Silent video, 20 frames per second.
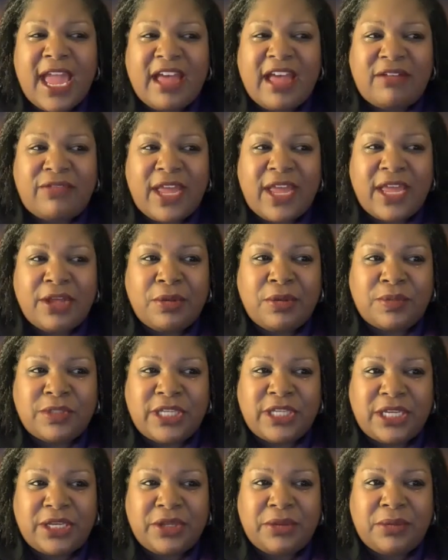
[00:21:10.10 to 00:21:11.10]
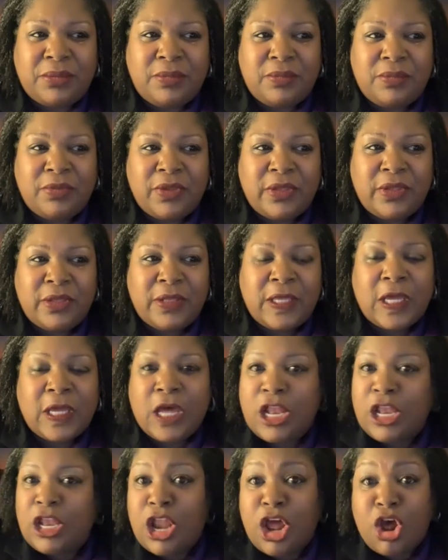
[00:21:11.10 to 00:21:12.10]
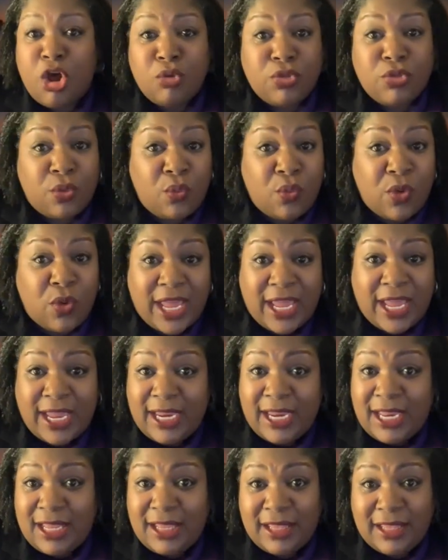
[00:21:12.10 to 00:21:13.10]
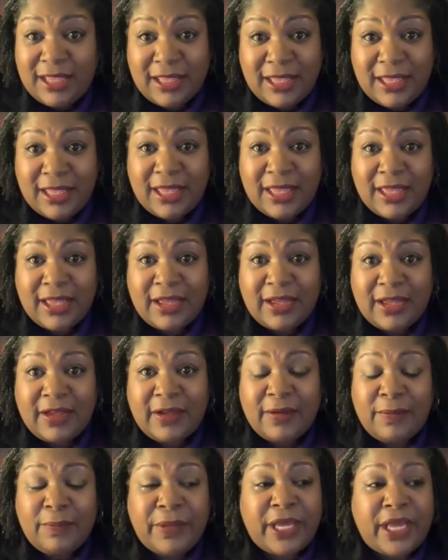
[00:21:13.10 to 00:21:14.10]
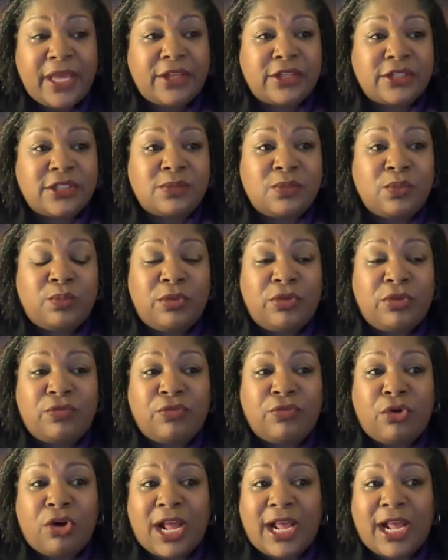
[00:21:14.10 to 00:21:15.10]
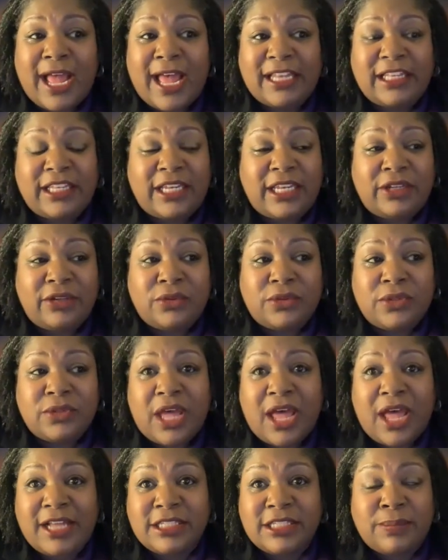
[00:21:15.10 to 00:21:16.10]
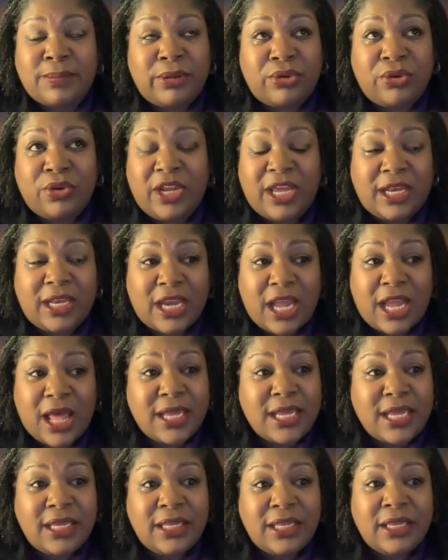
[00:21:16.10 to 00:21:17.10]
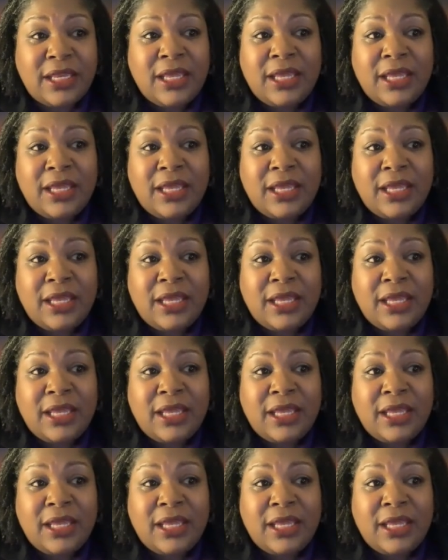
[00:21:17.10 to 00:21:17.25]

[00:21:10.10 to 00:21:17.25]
have helped him along the way. Because before I got to the hospital that night,